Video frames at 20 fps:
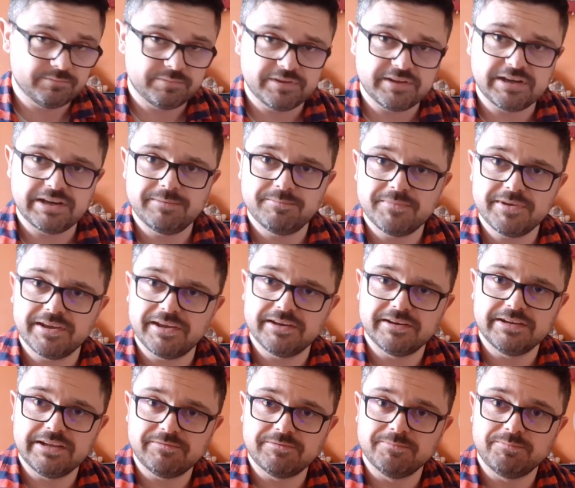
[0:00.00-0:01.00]
But then he made an
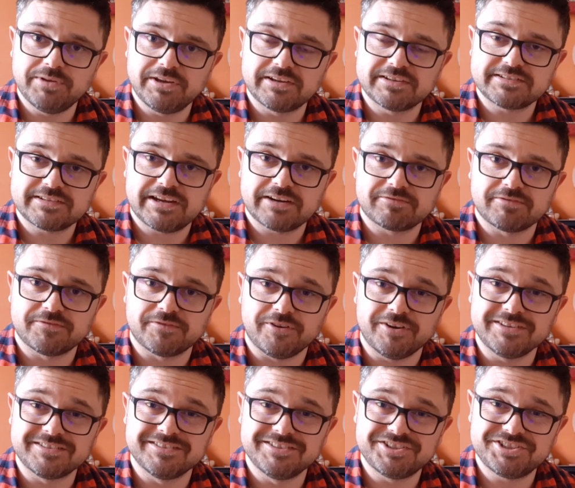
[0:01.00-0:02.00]
even bigger
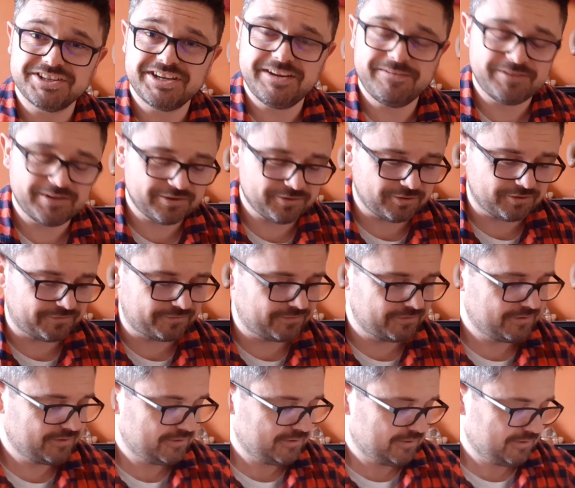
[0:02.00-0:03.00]
sacrifice and shaved it off,
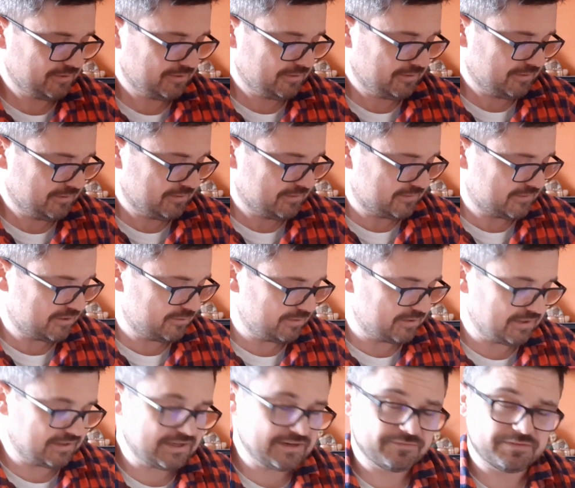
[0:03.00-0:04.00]
so he
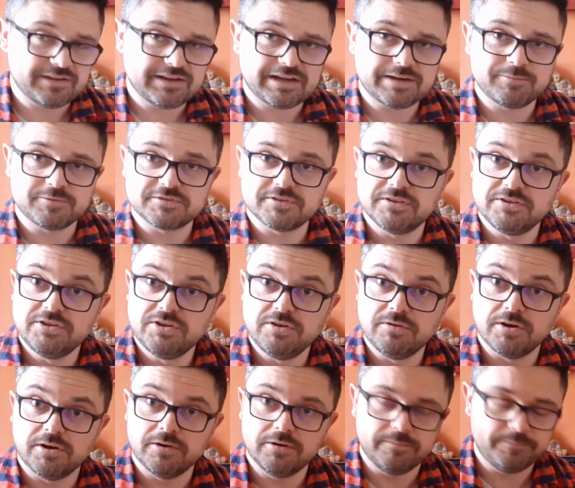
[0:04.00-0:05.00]
could give the animals a new
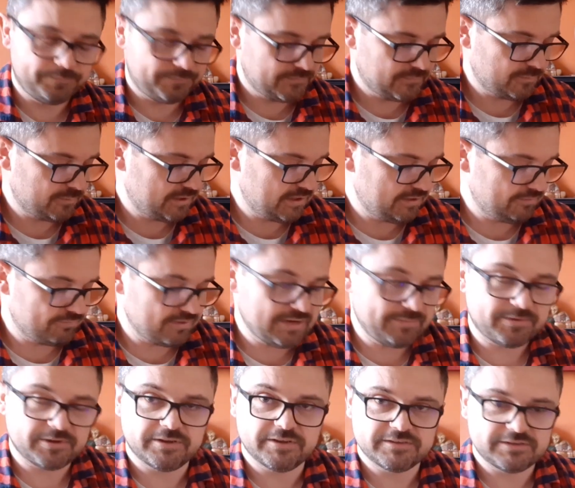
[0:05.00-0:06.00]
home when he
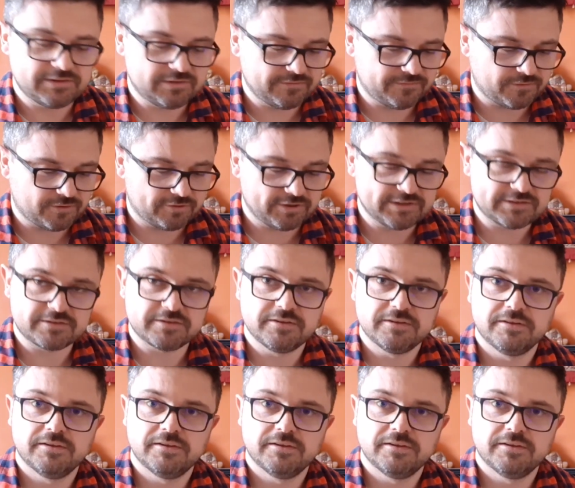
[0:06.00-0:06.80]
replanted the forest.